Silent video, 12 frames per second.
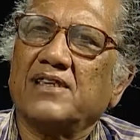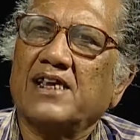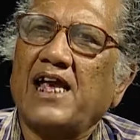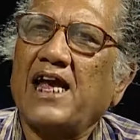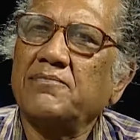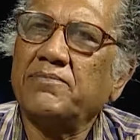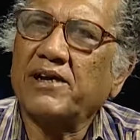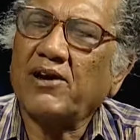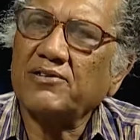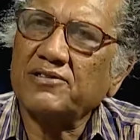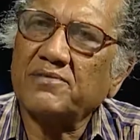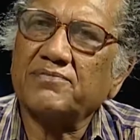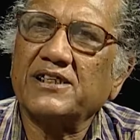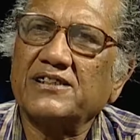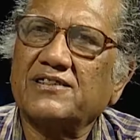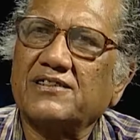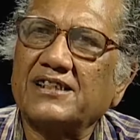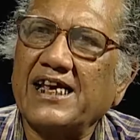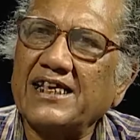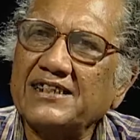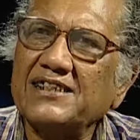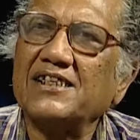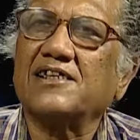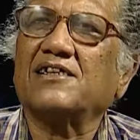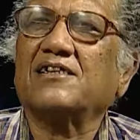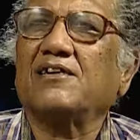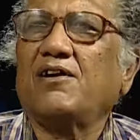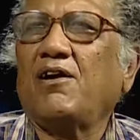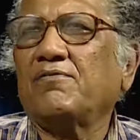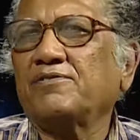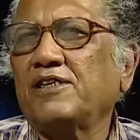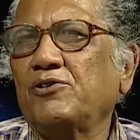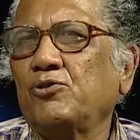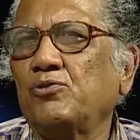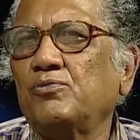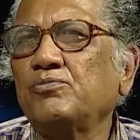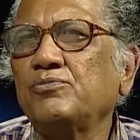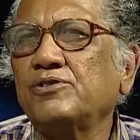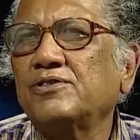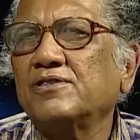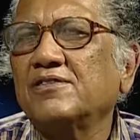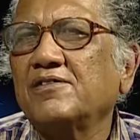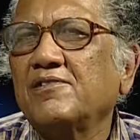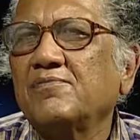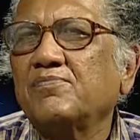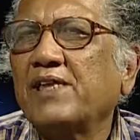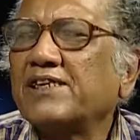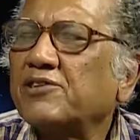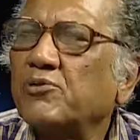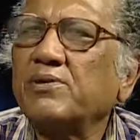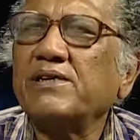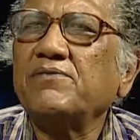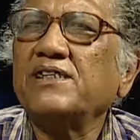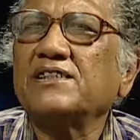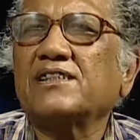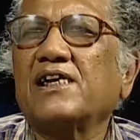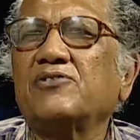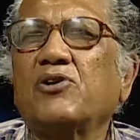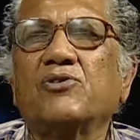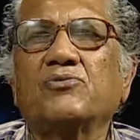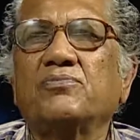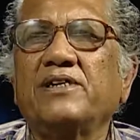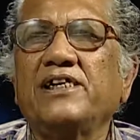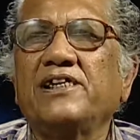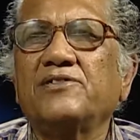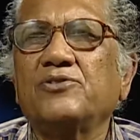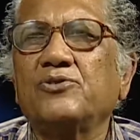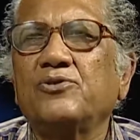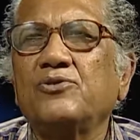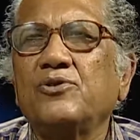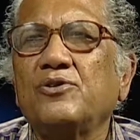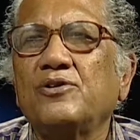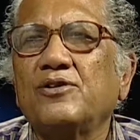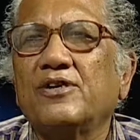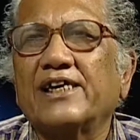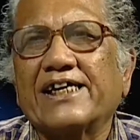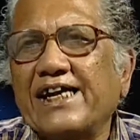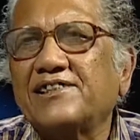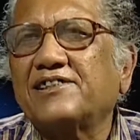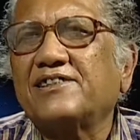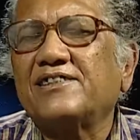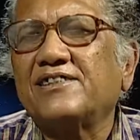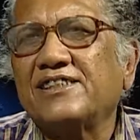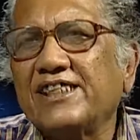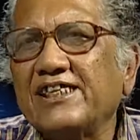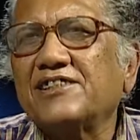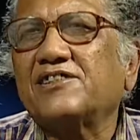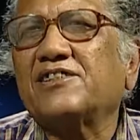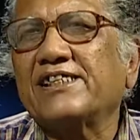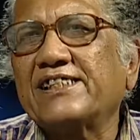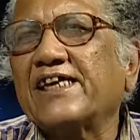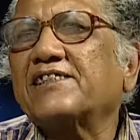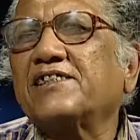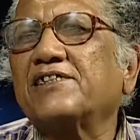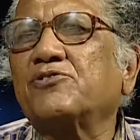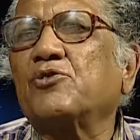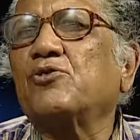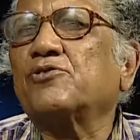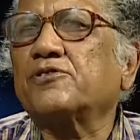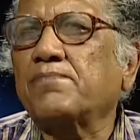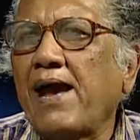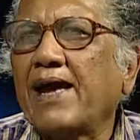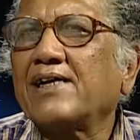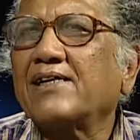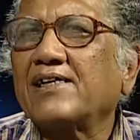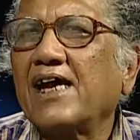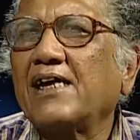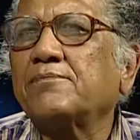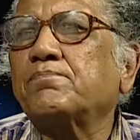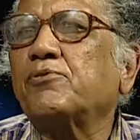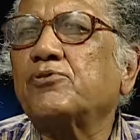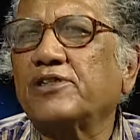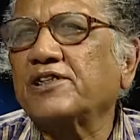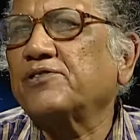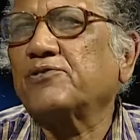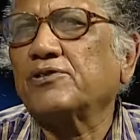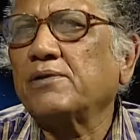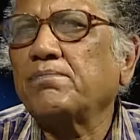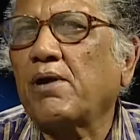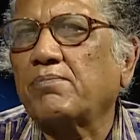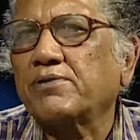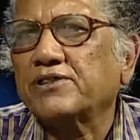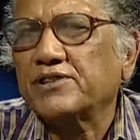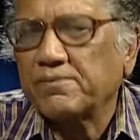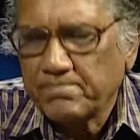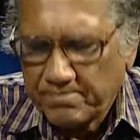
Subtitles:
And because of this changing of the looms, that the weavers are not willing to get these rejected goods back and put it into the proper shape.